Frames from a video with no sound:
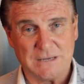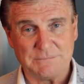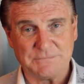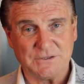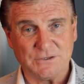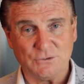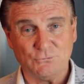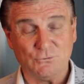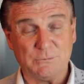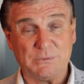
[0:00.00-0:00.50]

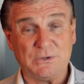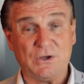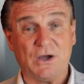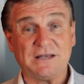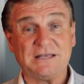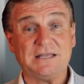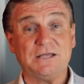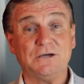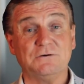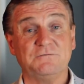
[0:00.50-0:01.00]
something that would be
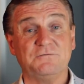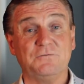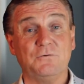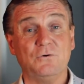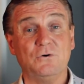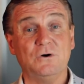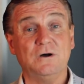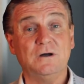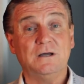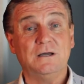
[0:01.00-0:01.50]
ideal
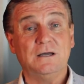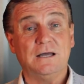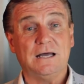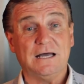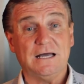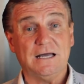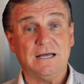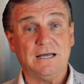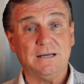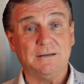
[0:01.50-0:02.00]
for
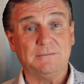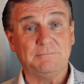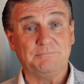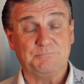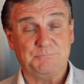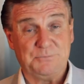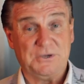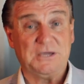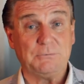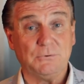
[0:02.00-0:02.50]

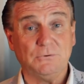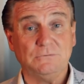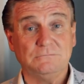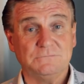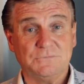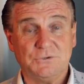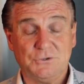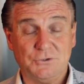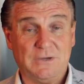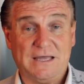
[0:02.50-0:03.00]
um, people
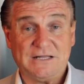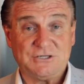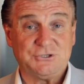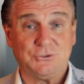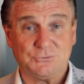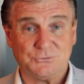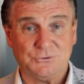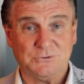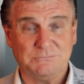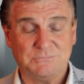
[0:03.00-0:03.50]
who had
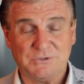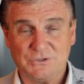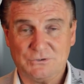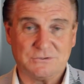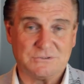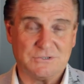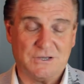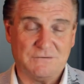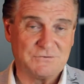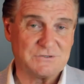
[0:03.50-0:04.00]
children
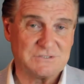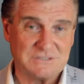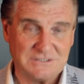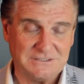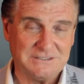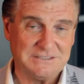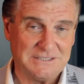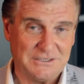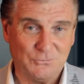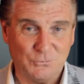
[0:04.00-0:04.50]
because
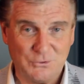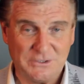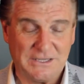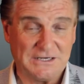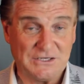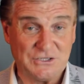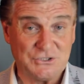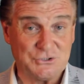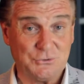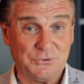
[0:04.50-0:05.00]
obviously you know we
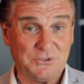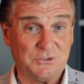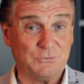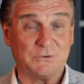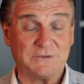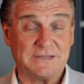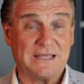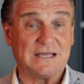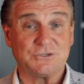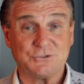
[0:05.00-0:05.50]
had enjoyed it
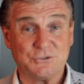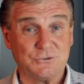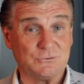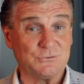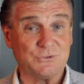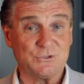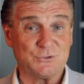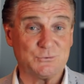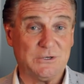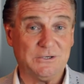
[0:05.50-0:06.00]
with our
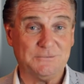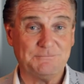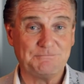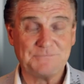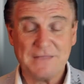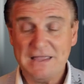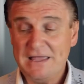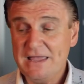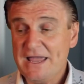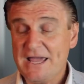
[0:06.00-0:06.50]
children as well
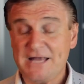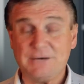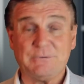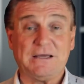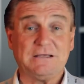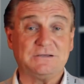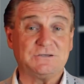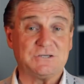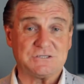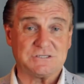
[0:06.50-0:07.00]

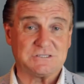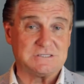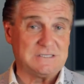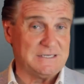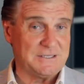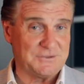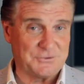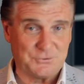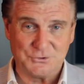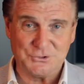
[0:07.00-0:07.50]
anyway just
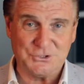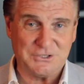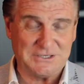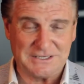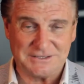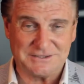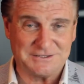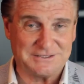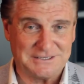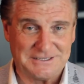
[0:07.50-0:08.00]
uh, thought you'd
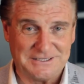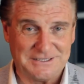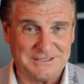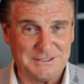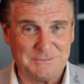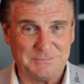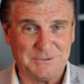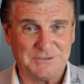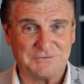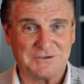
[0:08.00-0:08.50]
get
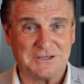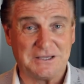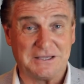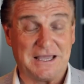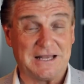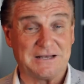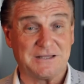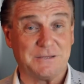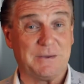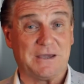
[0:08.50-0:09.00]
uh, a bit of a
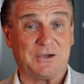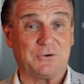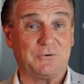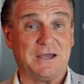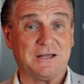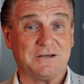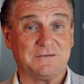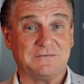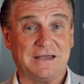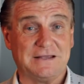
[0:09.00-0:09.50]
kick out of the
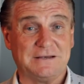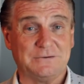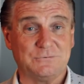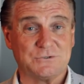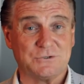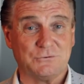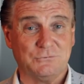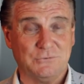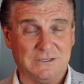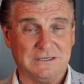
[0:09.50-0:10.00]
background of that it
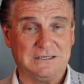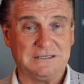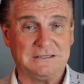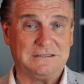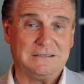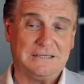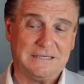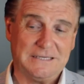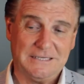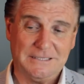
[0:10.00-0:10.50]
was a
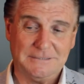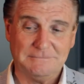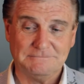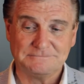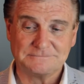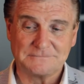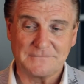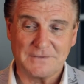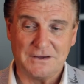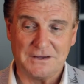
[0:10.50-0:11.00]
really
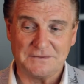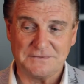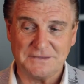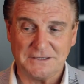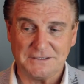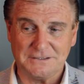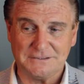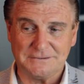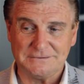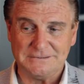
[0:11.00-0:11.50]
um, I
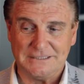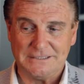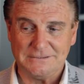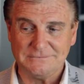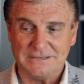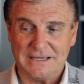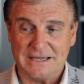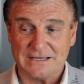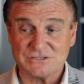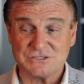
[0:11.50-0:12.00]
think you
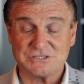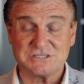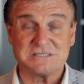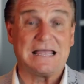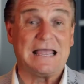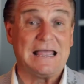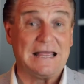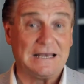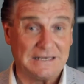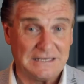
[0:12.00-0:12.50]
know
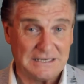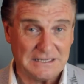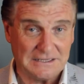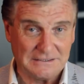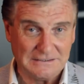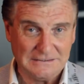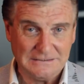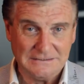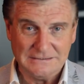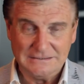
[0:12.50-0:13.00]

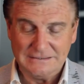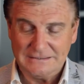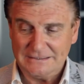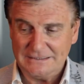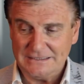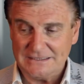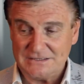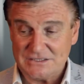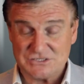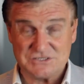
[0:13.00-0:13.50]
outstanding
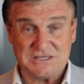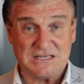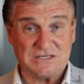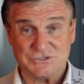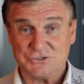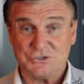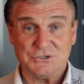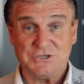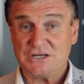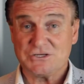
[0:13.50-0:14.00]
in the
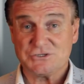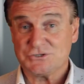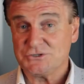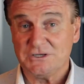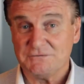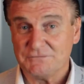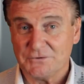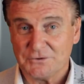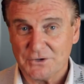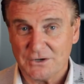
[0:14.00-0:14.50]
sense that you don't
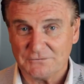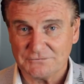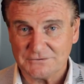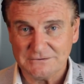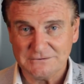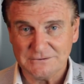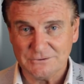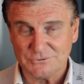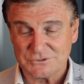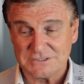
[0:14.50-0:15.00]
see it very
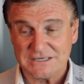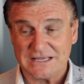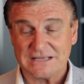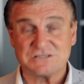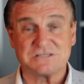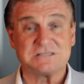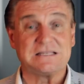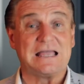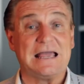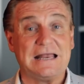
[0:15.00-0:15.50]
often. It was an
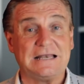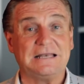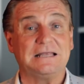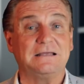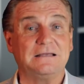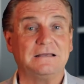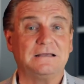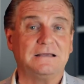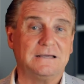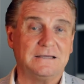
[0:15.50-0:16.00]

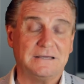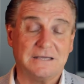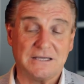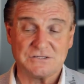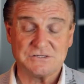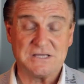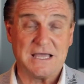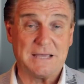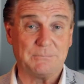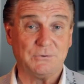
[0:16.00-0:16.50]
outstanding uh,
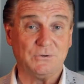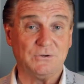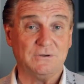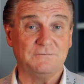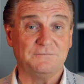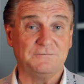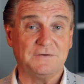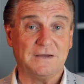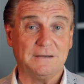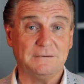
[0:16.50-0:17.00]
example
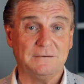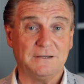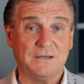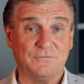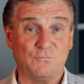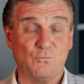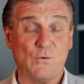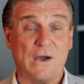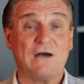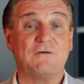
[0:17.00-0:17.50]
of, uh,
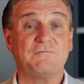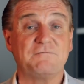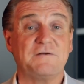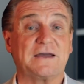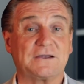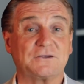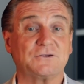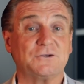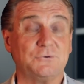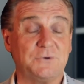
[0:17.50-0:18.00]
of wow
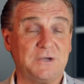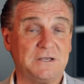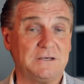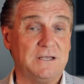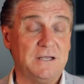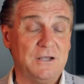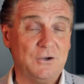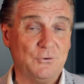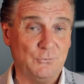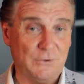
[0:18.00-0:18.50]
factor
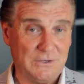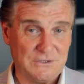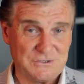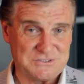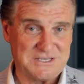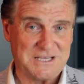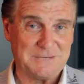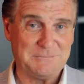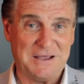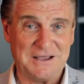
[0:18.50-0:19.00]
in real
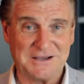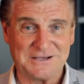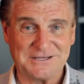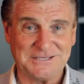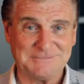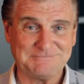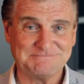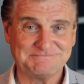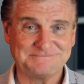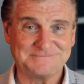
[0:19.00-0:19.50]
estate
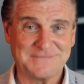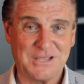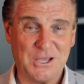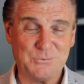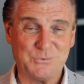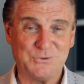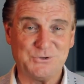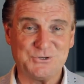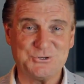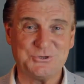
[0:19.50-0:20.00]
marketing.
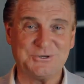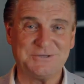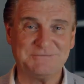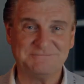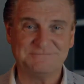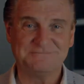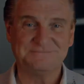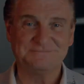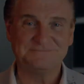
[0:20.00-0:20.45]
Hope you enjoyed.